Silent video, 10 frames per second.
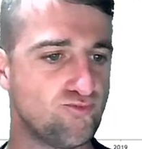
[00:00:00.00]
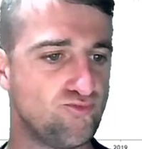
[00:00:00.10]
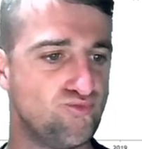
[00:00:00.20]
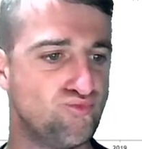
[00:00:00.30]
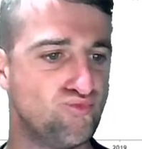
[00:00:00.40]

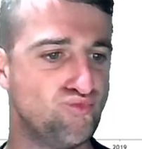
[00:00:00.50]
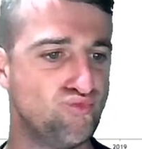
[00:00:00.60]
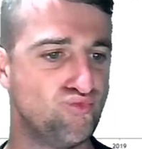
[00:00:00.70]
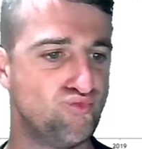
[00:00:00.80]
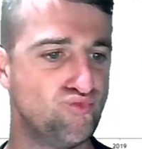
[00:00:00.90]

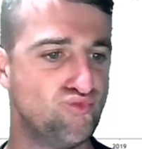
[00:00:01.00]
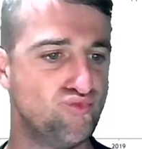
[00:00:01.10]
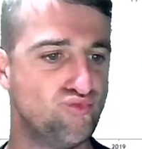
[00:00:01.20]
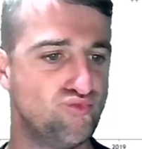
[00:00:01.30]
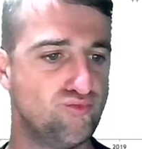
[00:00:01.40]

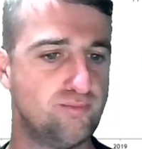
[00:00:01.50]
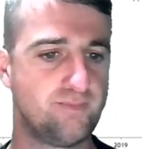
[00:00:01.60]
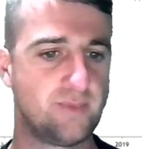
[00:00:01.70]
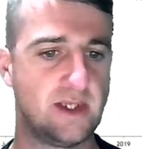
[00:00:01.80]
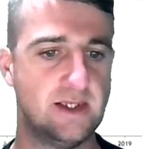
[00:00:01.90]
Mm.
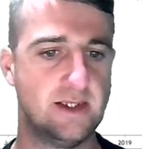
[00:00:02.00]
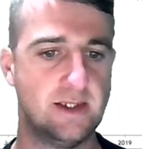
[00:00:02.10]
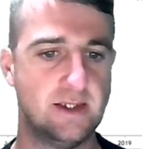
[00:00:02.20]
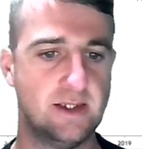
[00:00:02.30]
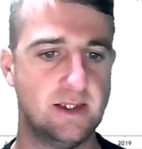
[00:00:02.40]

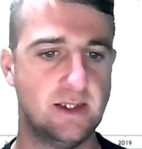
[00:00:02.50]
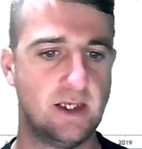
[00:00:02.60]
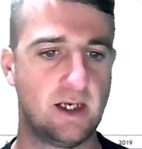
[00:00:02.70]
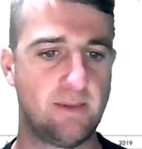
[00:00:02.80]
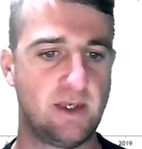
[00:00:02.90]

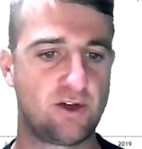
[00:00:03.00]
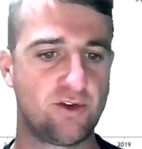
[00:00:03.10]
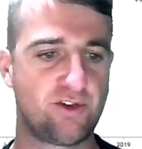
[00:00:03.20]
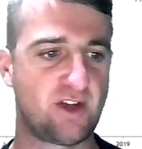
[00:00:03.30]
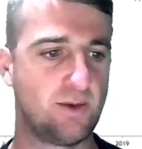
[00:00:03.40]
I mean, you
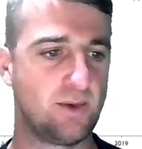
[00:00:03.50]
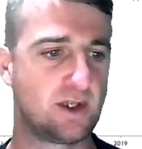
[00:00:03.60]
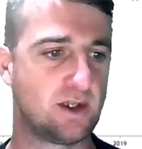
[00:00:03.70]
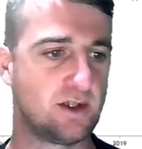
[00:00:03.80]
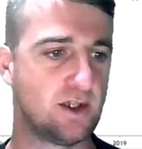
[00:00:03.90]
could say we
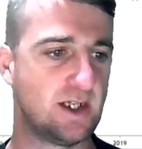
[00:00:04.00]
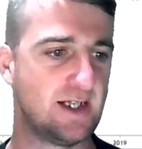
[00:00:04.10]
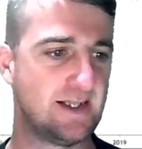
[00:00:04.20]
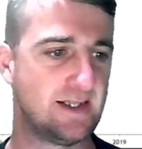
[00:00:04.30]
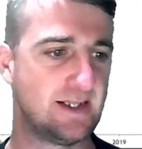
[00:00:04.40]
got
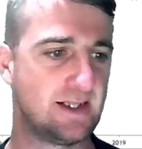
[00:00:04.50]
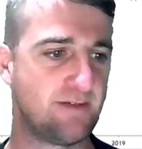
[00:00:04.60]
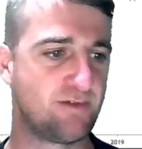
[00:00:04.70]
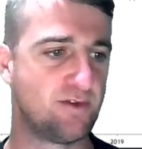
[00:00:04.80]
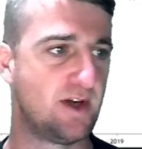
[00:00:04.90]
a
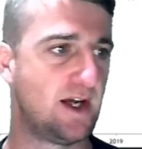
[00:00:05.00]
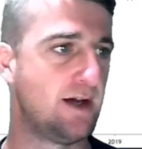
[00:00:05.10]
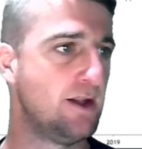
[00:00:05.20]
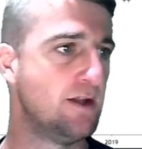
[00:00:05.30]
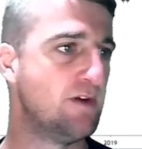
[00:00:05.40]
level there
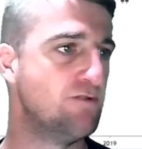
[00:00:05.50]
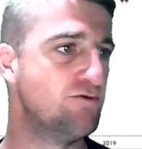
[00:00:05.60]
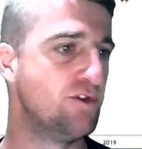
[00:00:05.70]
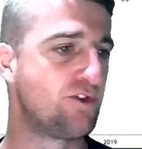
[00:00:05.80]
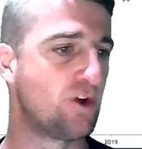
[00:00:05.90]
that
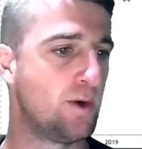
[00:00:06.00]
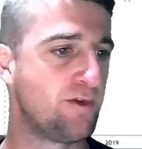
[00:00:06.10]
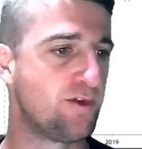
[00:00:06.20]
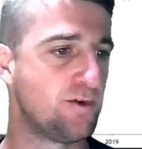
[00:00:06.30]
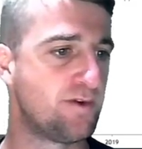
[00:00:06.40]
runs all the way
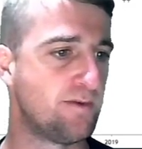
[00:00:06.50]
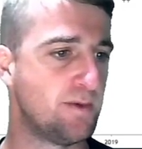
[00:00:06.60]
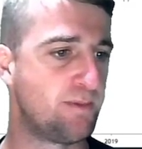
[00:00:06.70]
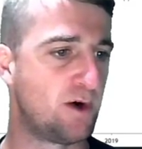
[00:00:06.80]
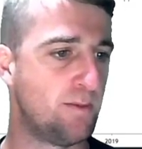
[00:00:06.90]
through from the
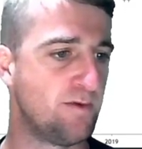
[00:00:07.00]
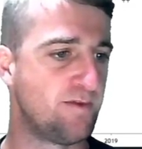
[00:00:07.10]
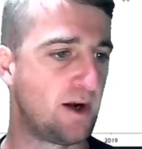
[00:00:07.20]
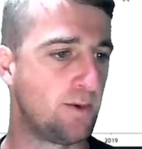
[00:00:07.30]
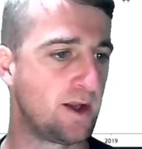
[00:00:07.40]
bottom of
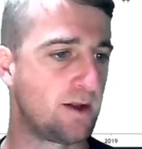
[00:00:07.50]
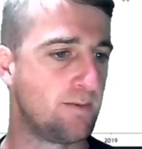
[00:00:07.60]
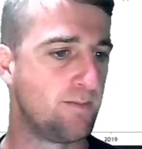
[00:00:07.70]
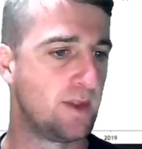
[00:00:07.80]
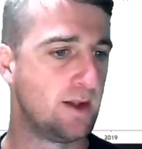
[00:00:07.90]
that wick
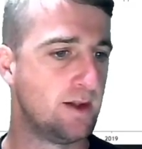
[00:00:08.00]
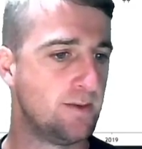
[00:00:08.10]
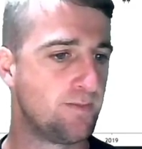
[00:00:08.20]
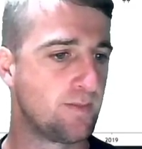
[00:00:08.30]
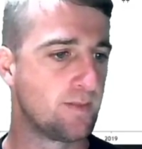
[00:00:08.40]

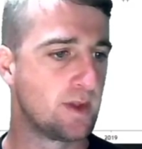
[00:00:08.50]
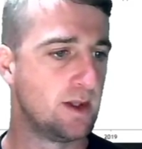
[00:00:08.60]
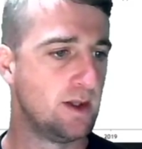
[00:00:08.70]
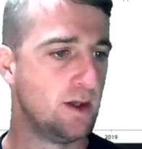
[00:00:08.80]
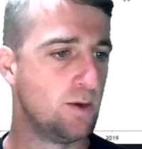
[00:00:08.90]

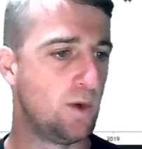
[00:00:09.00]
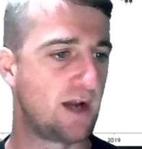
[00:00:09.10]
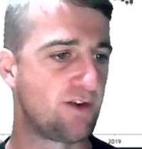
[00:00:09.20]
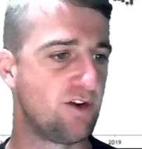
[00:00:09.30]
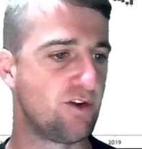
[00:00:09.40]
we
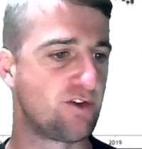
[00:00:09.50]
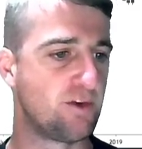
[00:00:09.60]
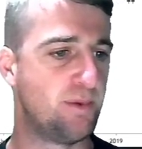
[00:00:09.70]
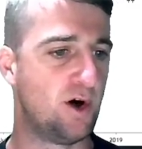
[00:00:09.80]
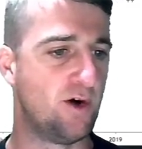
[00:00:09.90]
acted as
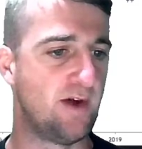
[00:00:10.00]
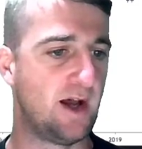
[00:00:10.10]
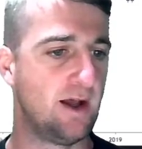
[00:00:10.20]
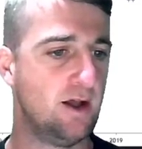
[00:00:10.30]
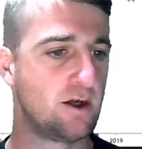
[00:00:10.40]
support
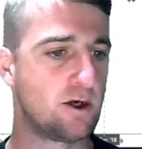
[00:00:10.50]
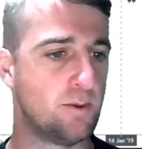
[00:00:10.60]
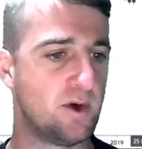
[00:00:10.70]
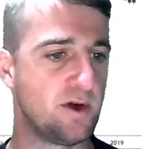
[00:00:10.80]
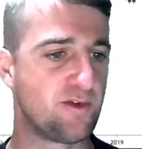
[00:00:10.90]
there.
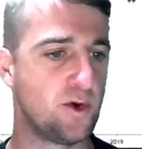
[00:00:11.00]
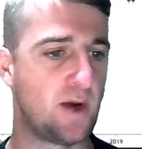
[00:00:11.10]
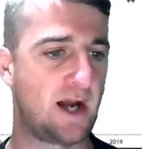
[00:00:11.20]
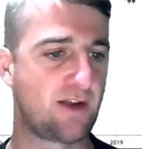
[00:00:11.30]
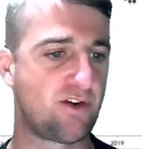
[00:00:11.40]
Come all the way through,
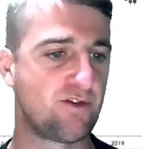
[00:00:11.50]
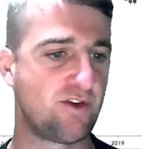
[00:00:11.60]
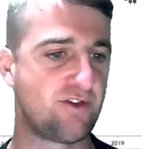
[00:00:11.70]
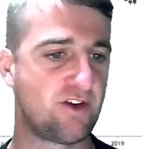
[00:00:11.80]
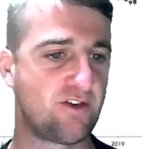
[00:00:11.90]
acted as
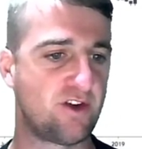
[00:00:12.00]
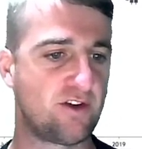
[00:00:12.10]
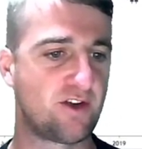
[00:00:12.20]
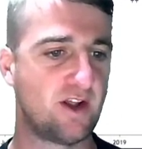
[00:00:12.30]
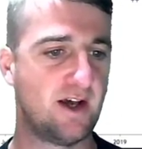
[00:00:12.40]

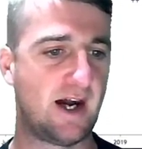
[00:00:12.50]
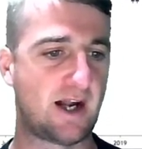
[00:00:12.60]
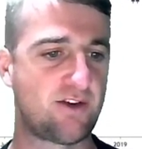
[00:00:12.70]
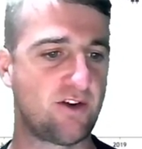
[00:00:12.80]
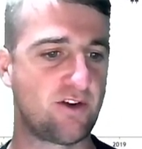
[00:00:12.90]
resistance,
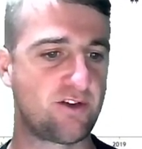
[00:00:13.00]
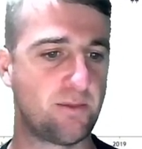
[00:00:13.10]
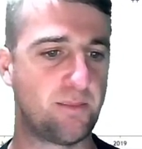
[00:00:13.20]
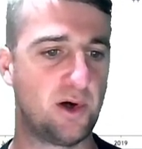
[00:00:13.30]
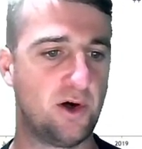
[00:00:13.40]
acted as
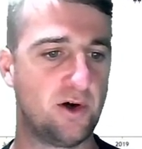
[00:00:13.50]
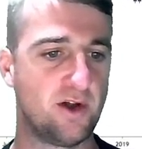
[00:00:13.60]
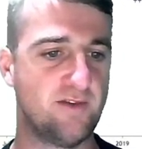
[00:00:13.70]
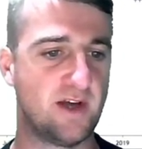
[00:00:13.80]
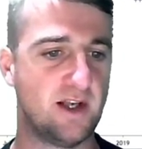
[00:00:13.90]
support,
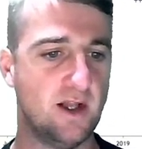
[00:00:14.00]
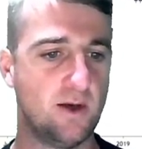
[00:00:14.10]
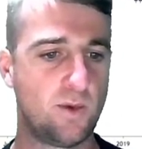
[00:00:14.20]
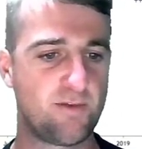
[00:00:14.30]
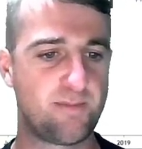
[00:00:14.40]
and then
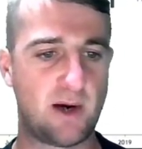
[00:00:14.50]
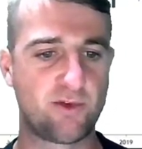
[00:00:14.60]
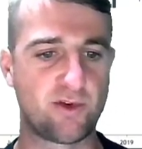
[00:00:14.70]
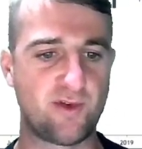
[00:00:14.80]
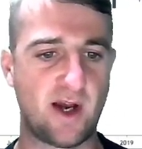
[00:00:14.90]
we have
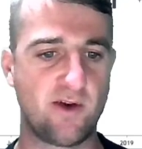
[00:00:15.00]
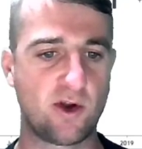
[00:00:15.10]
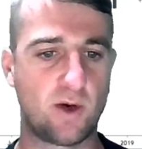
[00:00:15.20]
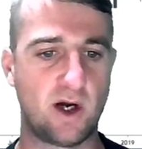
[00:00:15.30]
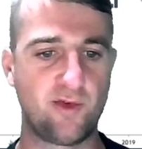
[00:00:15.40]
bounced off at area
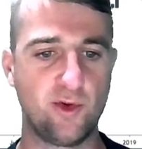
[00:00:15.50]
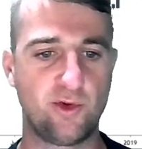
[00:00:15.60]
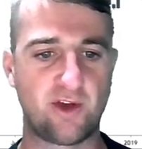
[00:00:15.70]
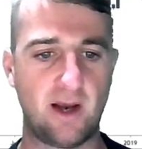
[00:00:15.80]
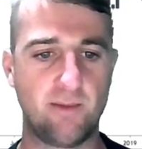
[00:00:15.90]
quite a few
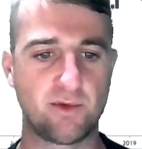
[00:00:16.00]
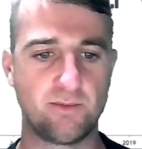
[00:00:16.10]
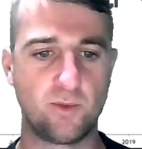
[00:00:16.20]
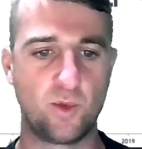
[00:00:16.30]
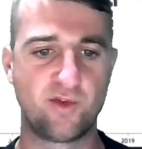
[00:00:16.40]
times,
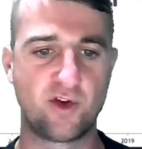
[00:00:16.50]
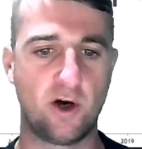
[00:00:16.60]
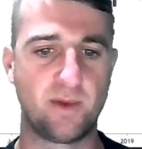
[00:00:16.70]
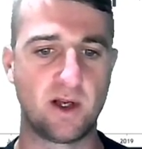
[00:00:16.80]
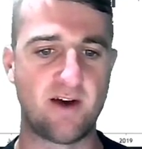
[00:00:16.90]
and we've got
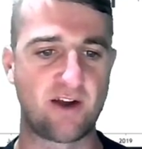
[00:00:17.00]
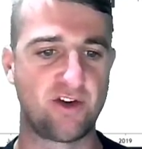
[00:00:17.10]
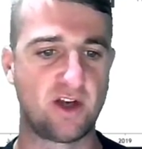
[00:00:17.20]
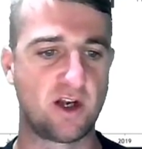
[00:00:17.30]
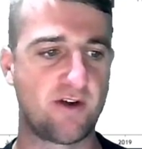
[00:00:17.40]
a bit of
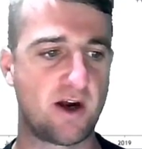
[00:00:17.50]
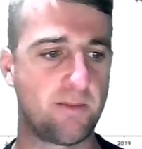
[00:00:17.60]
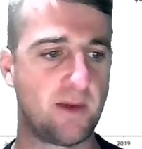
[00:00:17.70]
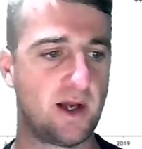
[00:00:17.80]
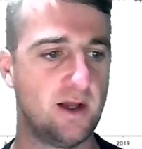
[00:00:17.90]
action in around
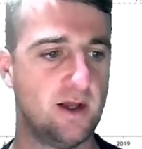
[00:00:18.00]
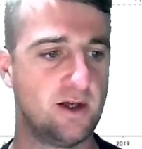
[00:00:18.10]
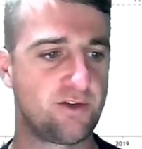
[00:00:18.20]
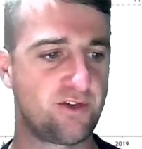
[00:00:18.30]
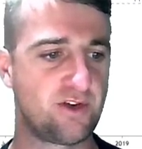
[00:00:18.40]
there.
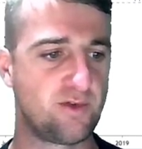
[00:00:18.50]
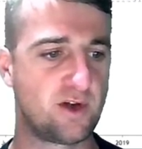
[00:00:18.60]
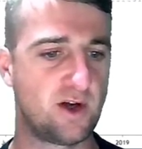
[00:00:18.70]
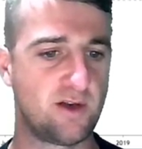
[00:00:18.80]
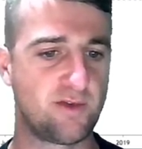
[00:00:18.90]
Let's just see if we've
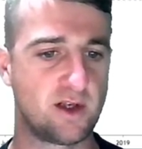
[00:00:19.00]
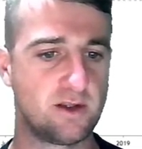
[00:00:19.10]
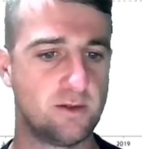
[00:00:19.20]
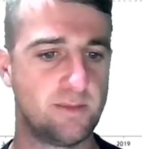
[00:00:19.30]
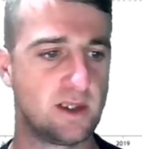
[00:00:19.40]
got anything a
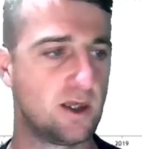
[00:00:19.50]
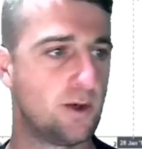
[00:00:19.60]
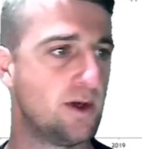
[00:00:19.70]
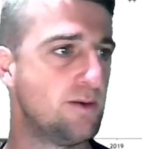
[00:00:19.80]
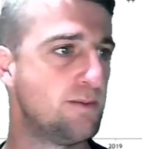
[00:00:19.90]
little bit
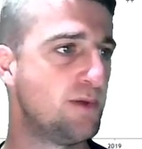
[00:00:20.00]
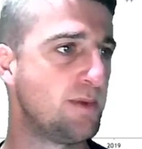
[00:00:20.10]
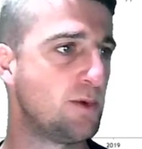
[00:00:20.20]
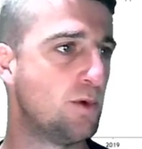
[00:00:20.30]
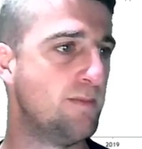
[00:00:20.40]
lower.
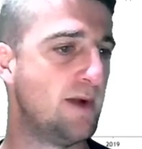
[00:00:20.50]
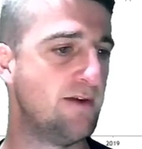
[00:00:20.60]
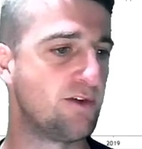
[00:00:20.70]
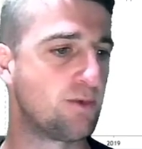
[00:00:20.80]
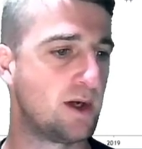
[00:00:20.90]
Probably one there
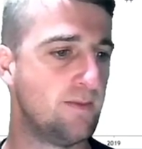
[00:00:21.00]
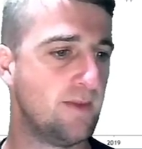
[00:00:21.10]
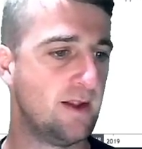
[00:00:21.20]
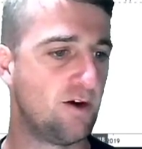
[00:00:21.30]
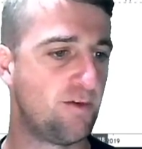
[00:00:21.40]
as well.
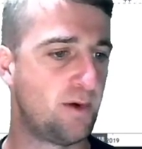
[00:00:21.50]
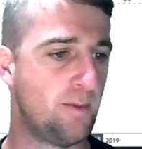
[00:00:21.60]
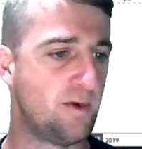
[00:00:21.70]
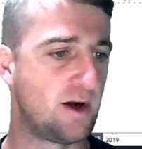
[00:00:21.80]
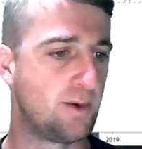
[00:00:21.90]
Off
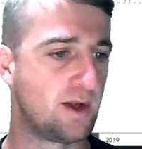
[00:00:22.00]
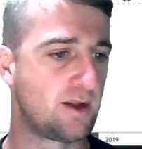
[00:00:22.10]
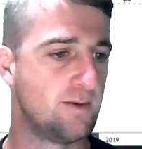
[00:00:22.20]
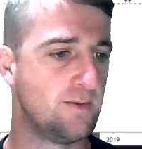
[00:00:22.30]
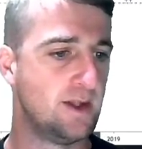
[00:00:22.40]
bottom of that wick,